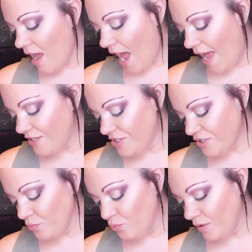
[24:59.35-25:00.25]
I
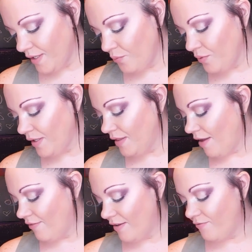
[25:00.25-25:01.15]
just really, really
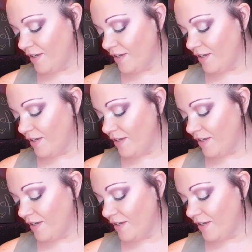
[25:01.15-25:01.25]
love it.